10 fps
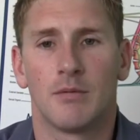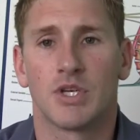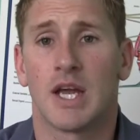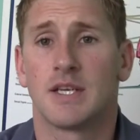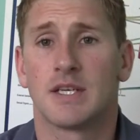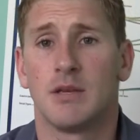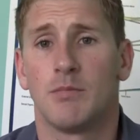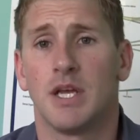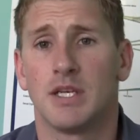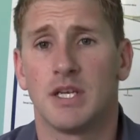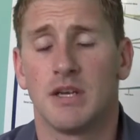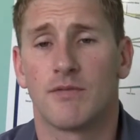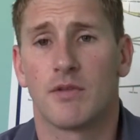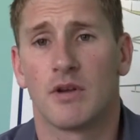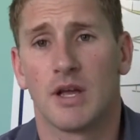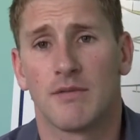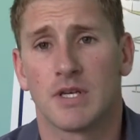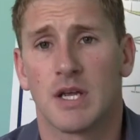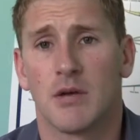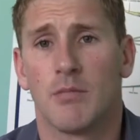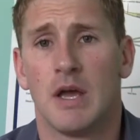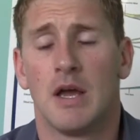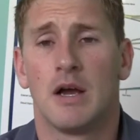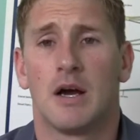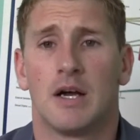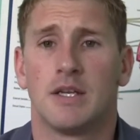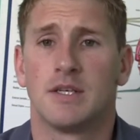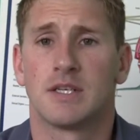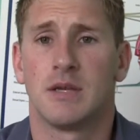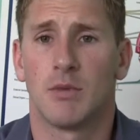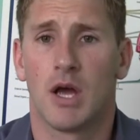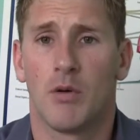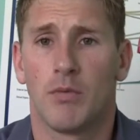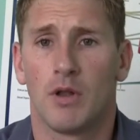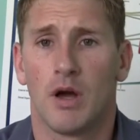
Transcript: She had seen PT for the left hip, didn't seem to help a